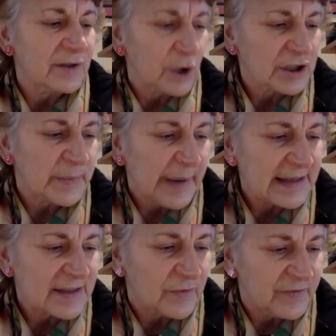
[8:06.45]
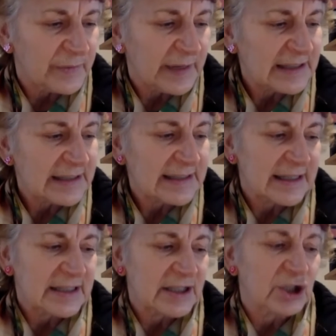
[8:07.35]
not debates or information
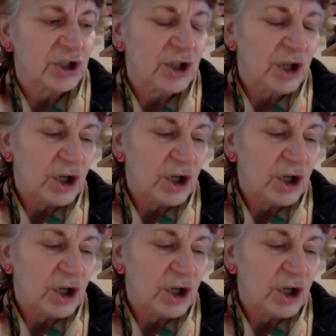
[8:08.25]
sessions,